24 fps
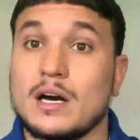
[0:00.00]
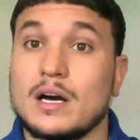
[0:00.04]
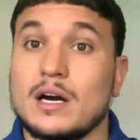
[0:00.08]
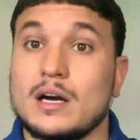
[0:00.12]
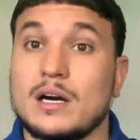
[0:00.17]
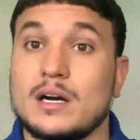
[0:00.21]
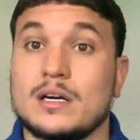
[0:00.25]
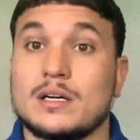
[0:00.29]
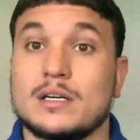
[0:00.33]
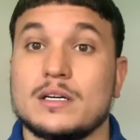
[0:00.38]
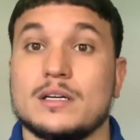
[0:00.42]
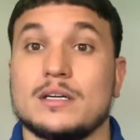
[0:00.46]

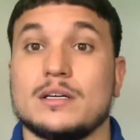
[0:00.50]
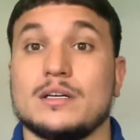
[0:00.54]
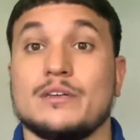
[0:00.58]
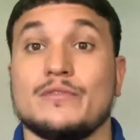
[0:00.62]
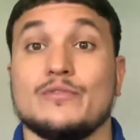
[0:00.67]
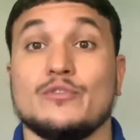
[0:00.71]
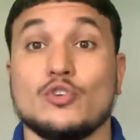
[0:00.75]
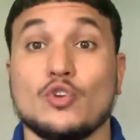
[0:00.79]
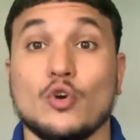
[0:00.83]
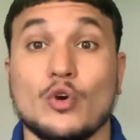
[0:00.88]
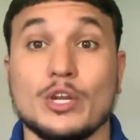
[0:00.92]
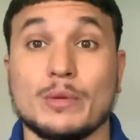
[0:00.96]
If
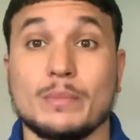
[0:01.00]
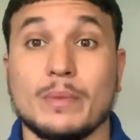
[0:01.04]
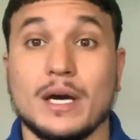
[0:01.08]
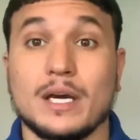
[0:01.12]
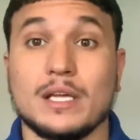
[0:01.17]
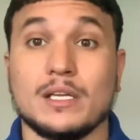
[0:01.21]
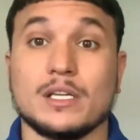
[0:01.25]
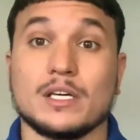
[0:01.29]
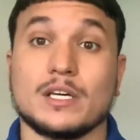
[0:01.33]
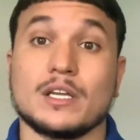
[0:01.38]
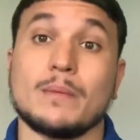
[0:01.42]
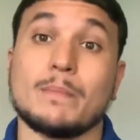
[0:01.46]
you know anybody
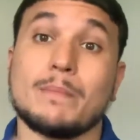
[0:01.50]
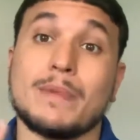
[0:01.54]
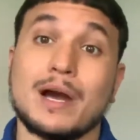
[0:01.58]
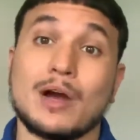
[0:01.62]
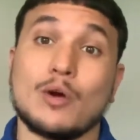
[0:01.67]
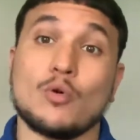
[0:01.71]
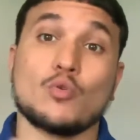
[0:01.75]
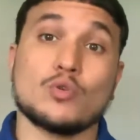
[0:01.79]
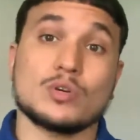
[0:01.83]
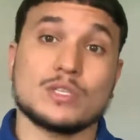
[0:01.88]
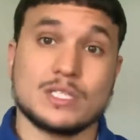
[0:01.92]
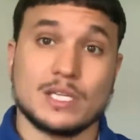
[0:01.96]
looking to buy
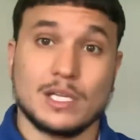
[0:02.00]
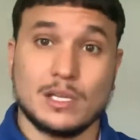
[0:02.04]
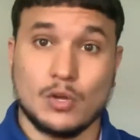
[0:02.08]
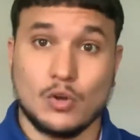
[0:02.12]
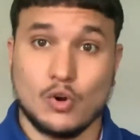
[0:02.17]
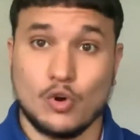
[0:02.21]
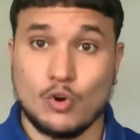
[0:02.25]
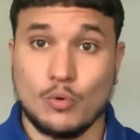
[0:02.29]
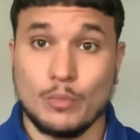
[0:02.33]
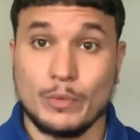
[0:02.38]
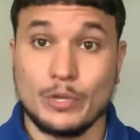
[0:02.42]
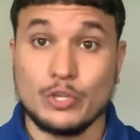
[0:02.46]
or sell a
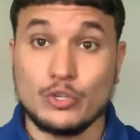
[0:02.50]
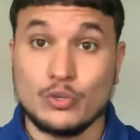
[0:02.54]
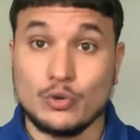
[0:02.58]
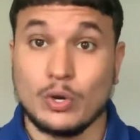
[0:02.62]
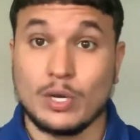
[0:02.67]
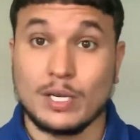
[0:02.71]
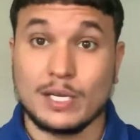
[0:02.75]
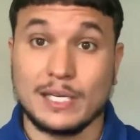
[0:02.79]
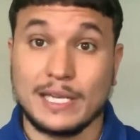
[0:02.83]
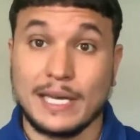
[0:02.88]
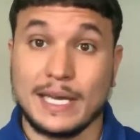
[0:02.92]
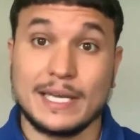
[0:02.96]
home in
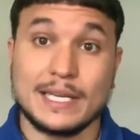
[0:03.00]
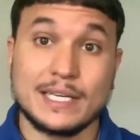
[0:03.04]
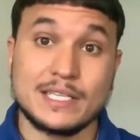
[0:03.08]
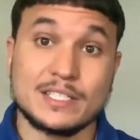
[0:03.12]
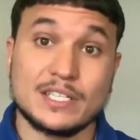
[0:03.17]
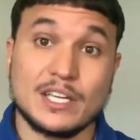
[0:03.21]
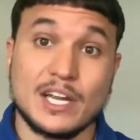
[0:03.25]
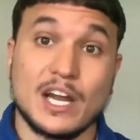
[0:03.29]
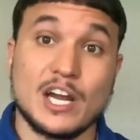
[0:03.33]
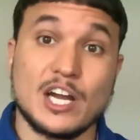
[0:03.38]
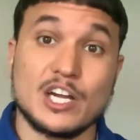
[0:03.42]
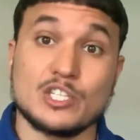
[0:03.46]
York,
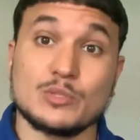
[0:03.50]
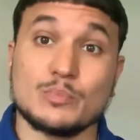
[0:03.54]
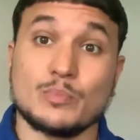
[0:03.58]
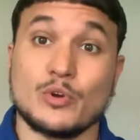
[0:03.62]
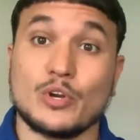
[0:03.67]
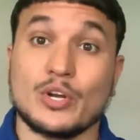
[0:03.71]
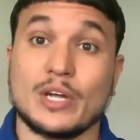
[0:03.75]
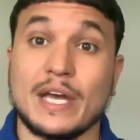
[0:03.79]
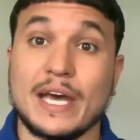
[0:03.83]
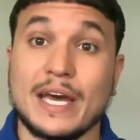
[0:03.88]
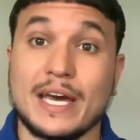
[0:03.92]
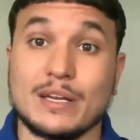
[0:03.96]
Lancaster,
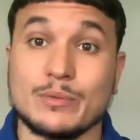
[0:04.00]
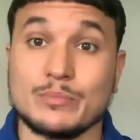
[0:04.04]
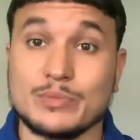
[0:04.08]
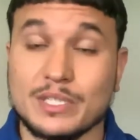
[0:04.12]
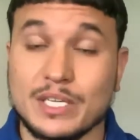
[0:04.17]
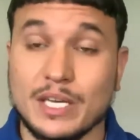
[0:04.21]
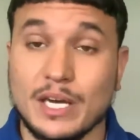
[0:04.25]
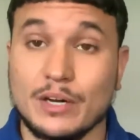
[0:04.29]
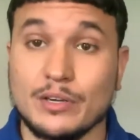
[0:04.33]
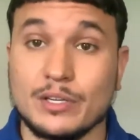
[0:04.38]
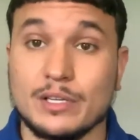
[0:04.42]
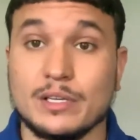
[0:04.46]
Harrisburg, Adams
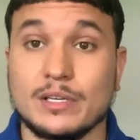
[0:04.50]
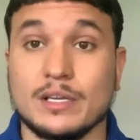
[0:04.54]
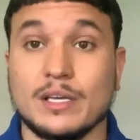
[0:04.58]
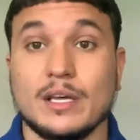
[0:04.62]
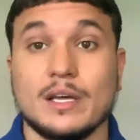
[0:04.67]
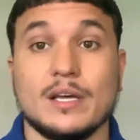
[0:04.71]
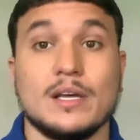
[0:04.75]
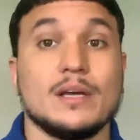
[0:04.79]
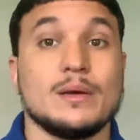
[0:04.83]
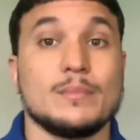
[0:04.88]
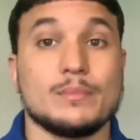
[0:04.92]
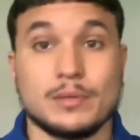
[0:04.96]
County,
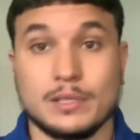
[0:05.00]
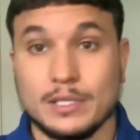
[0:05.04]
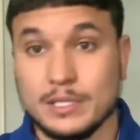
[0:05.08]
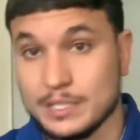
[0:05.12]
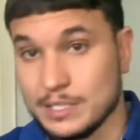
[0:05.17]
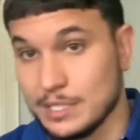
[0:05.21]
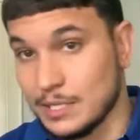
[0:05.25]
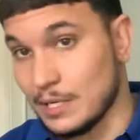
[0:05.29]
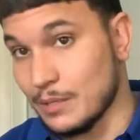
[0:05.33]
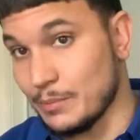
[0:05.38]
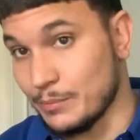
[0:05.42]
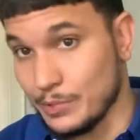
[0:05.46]
please
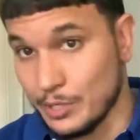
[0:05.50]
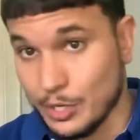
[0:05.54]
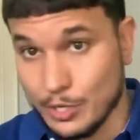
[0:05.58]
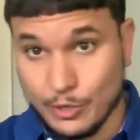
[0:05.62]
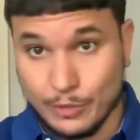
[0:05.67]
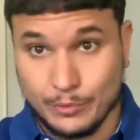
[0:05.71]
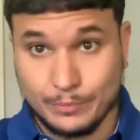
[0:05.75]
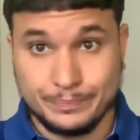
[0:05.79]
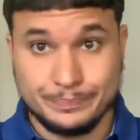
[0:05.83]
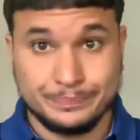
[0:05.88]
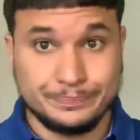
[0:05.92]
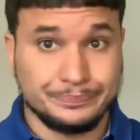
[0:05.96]
let them
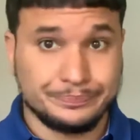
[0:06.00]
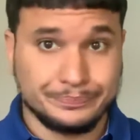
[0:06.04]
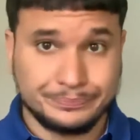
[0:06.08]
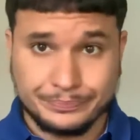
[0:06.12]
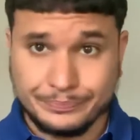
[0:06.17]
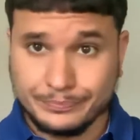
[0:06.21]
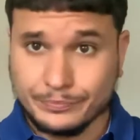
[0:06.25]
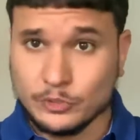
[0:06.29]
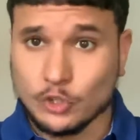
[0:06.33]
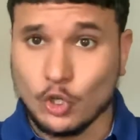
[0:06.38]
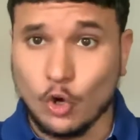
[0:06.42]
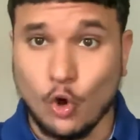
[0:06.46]
know.
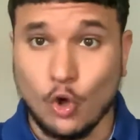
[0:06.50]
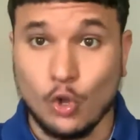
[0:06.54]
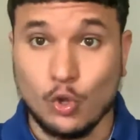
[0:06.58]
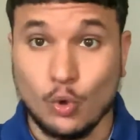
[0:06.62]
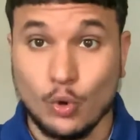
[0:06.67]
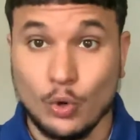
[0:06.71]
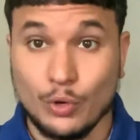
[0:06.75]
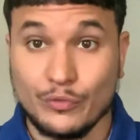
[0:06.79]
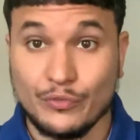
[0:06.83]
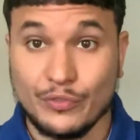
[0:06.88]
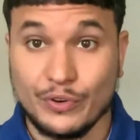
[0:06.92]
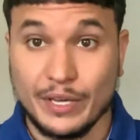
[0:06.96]
Call
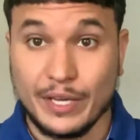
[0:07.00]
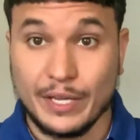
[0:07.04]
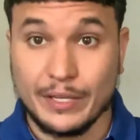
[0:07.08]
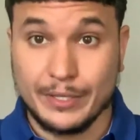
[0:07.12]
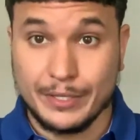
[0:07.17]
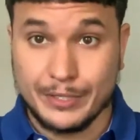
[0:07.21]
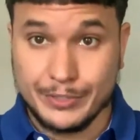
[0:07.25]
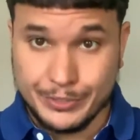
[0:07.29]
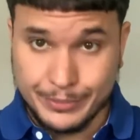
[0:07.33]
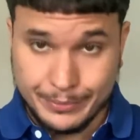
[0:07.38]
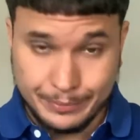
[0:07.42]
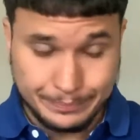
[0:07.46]
Lloyd
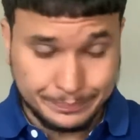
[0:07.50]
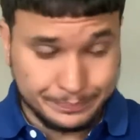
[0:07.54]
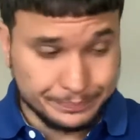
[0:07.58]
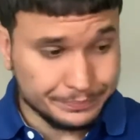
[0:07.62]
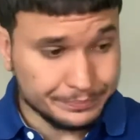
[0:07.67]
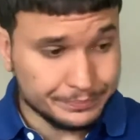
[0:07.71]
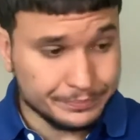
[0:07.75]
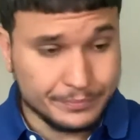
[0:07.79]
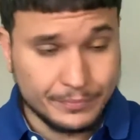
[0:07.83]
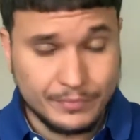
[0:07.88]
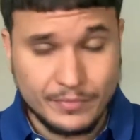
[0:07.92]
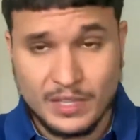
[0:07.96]
Fernandez.
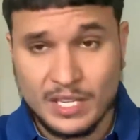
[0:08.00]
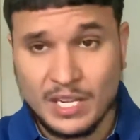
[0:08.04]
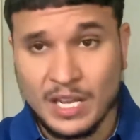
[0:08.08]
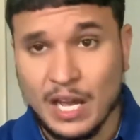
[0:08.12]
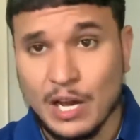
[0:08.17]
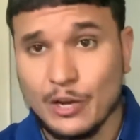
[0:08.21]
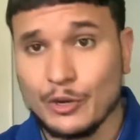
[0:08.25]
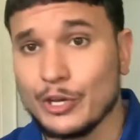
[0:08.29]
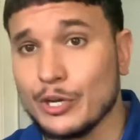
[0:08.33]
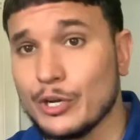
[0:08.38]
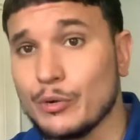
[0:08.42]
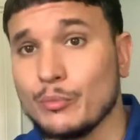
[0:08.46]

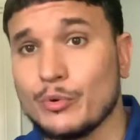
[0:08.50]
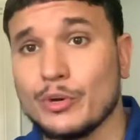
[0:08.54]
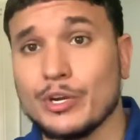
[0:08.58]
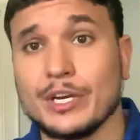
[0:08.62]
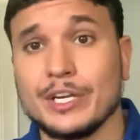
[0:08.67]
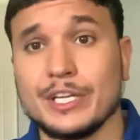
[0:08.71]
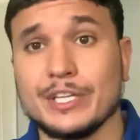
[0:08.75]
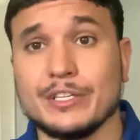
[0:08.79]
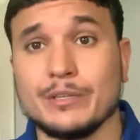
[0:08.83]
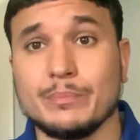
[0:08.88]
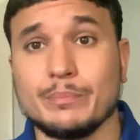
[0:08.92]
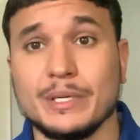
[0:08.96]
I'll get them where they
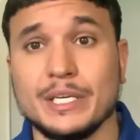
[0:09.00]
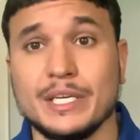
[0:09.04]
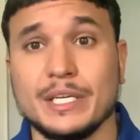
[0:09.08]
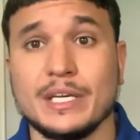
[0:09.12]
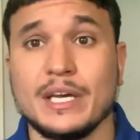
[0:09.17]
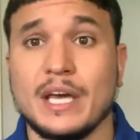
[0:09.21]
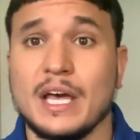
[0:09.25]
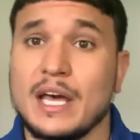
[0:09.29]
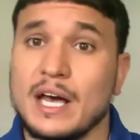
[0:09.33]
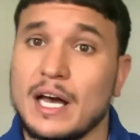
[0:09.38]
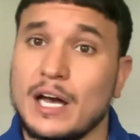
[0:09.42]
need to be.